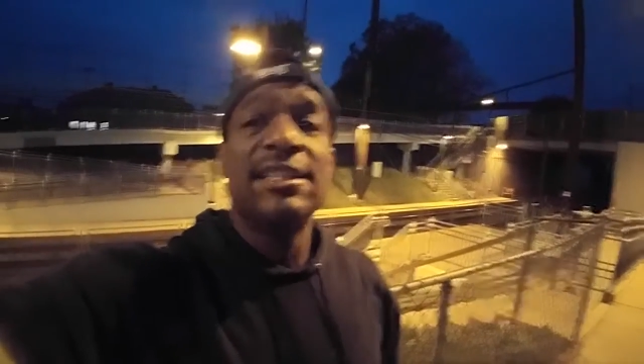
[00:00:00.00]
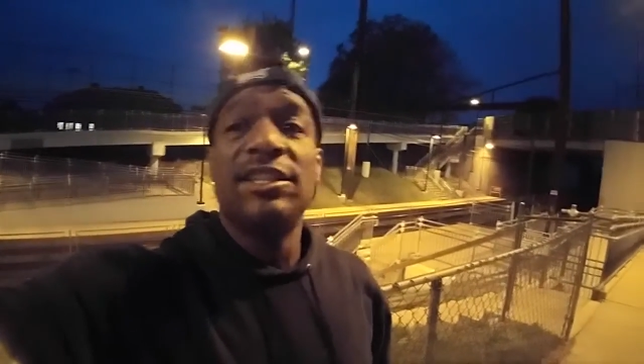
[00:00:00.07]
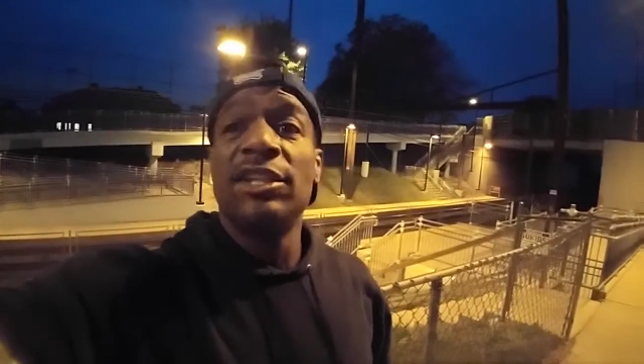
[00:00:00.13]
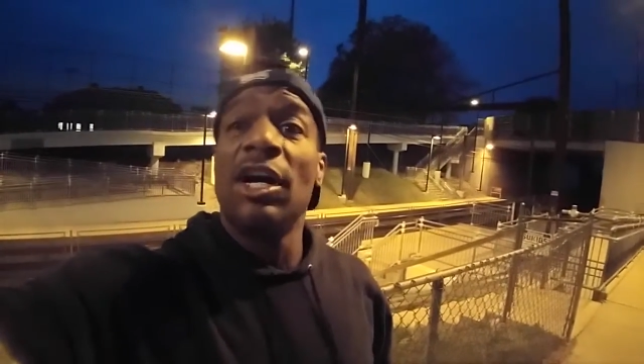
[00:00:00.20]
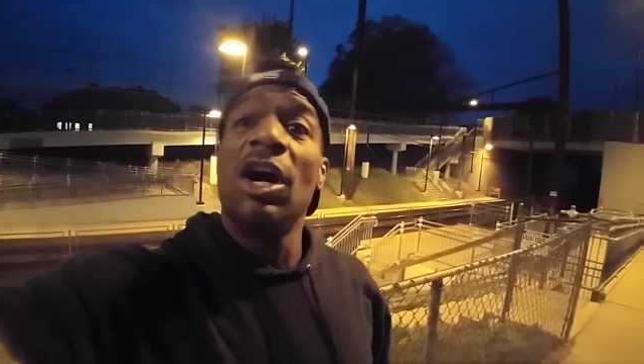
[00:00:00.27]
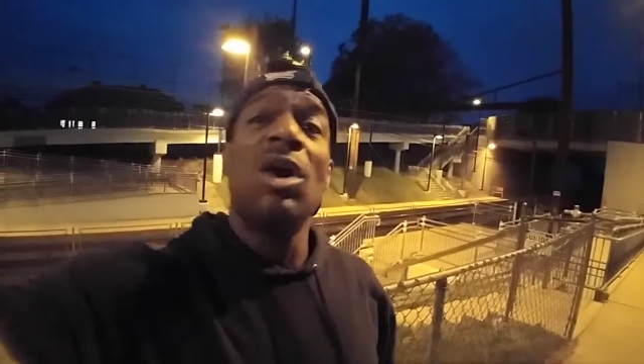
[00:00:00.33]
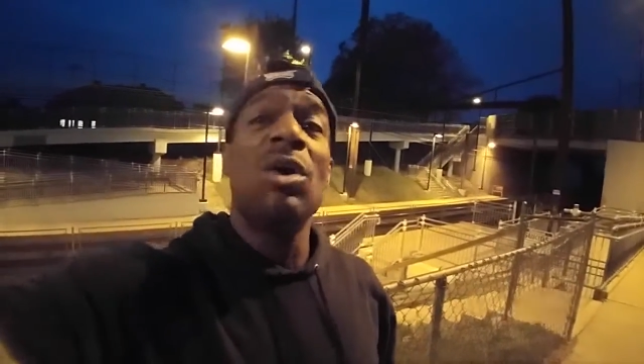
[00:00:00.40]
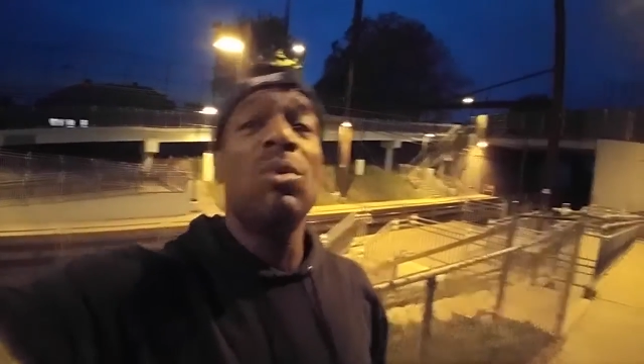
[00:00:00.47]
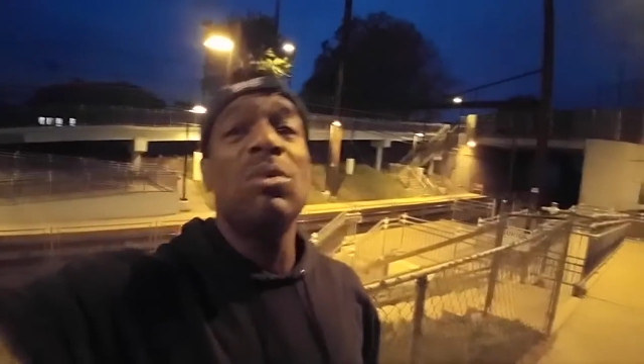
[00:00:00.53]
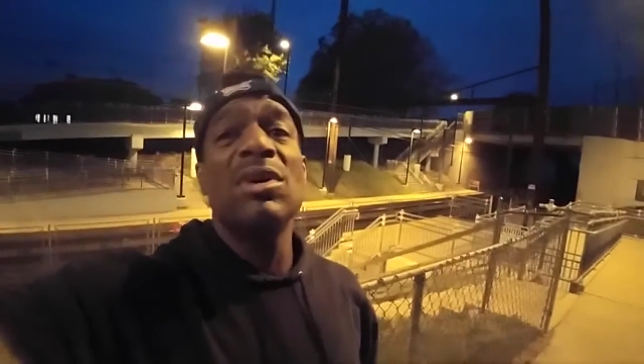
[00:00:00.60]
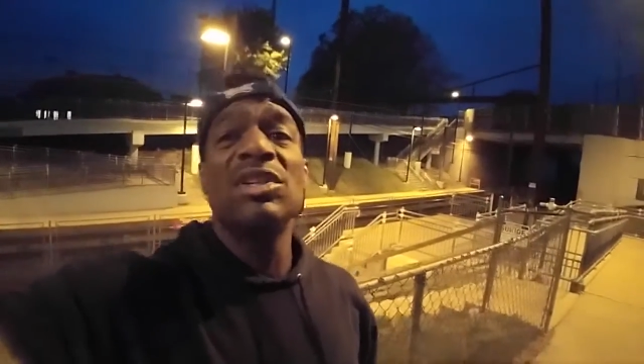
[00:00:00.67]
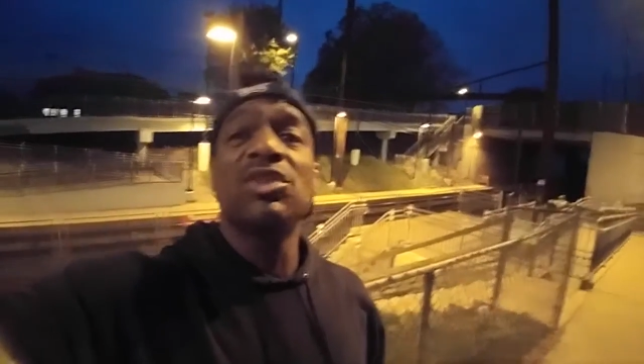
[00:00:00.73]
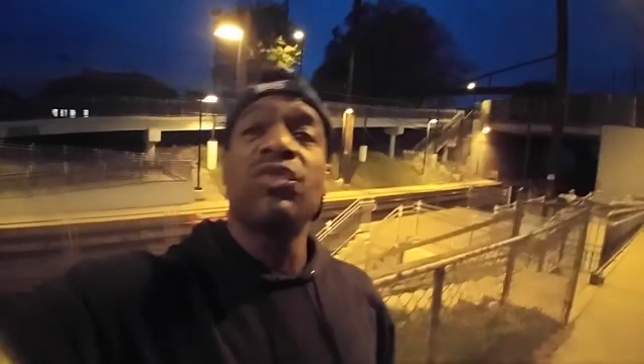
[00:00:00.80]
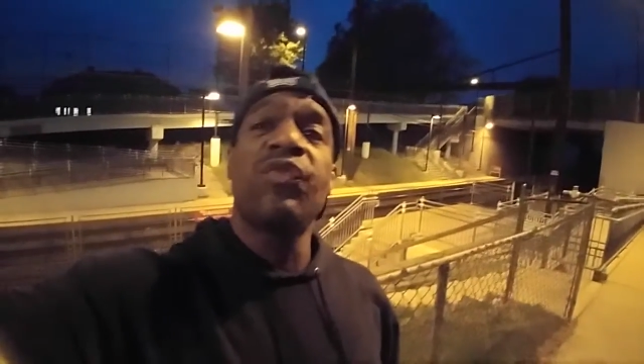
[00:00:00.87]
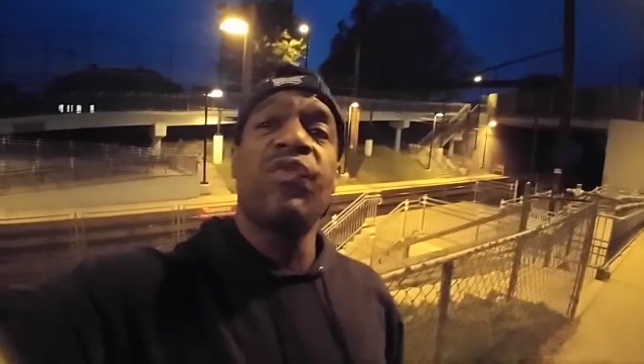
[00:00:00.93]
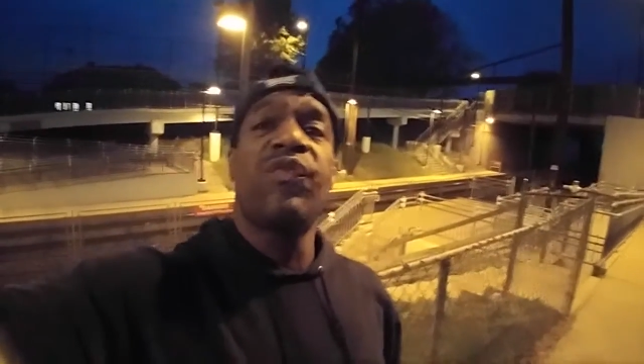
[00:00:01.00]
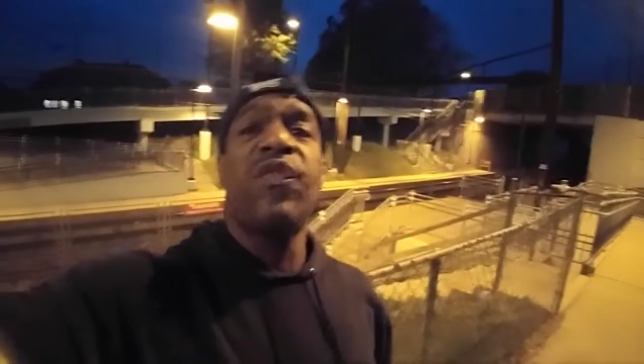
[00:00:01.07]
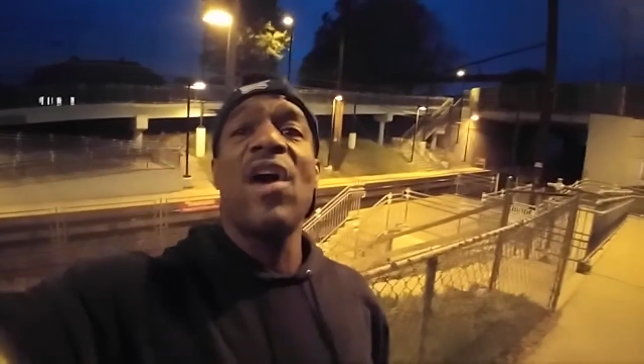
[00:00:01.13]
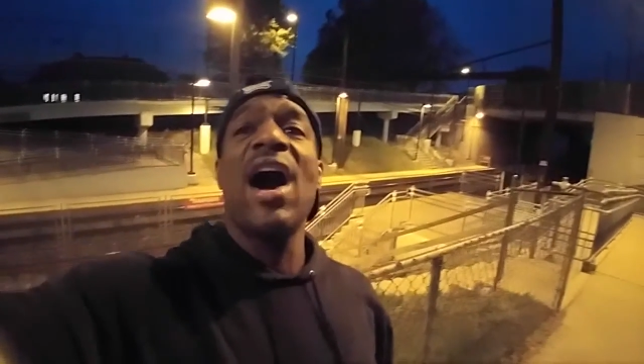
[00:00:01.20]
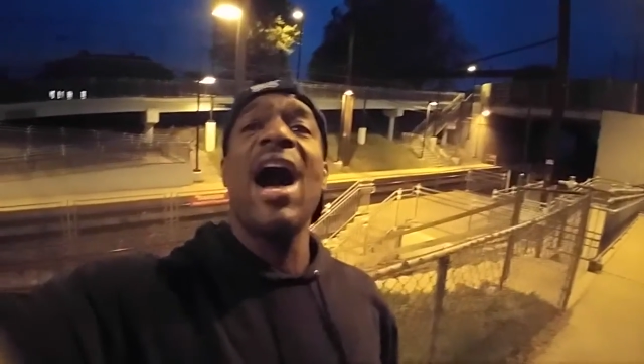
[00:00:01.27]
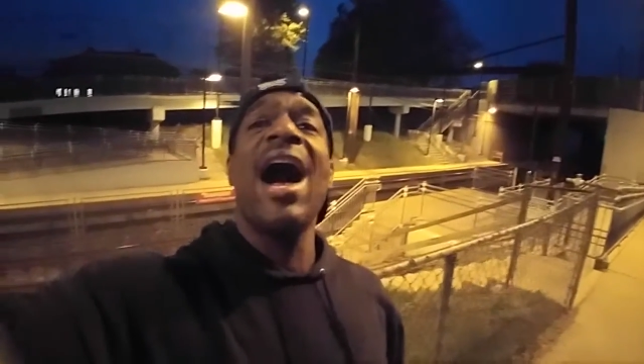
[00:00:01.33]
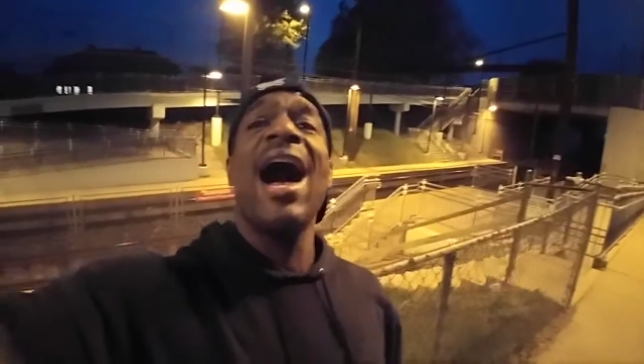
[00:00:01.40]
joint was fire.